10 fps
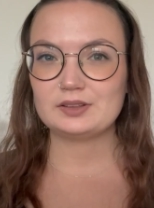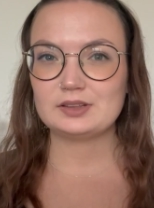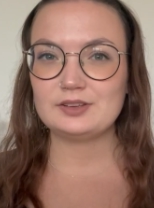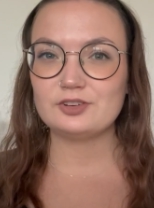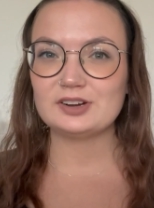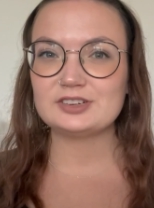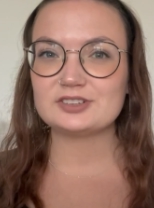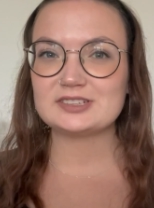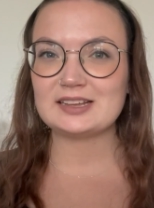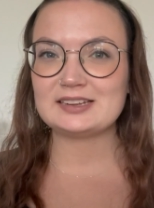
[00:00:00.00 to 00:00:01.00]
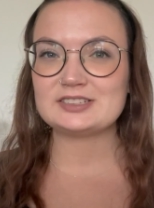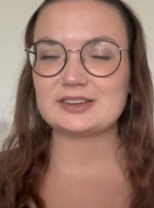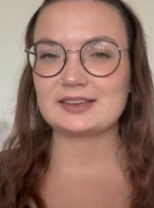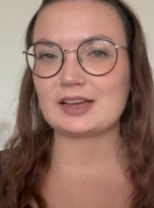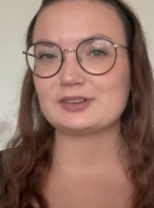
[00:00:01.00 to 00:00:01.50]
If you're interested in
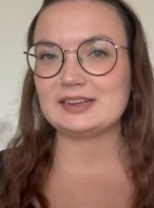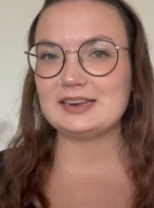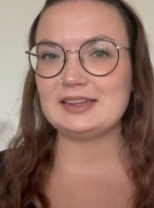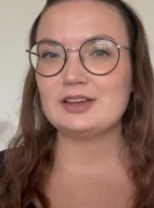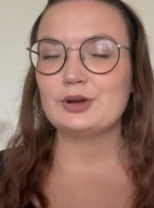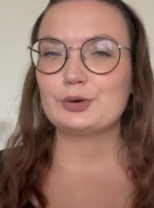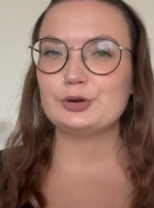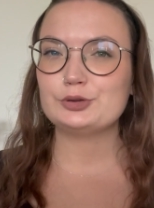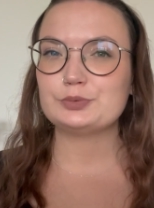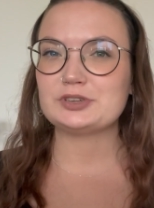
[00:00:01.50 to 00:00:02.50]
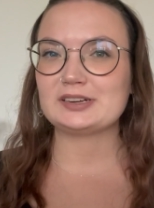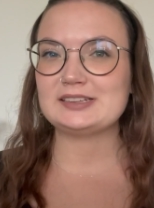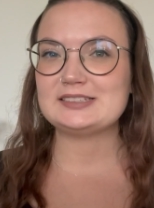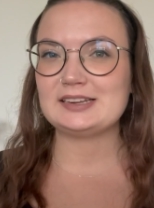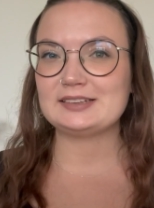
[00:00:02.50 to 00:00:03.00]
checking out Laney, her YouTube channel
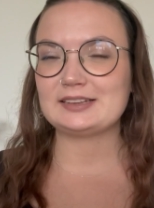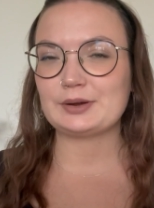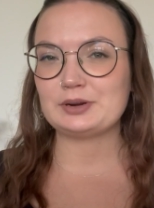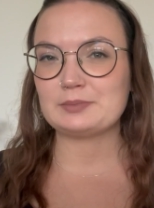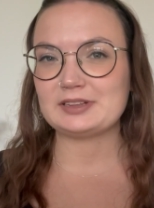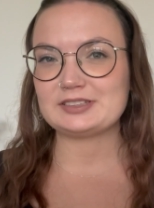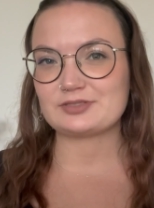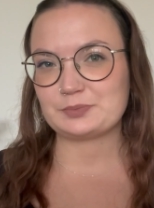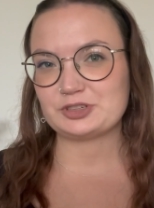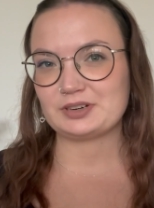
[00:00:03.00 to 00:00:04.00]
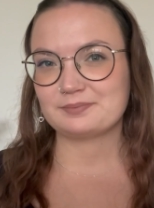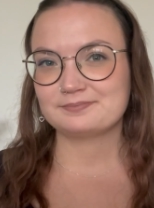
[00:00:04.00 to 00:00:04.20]
is linked down in my description.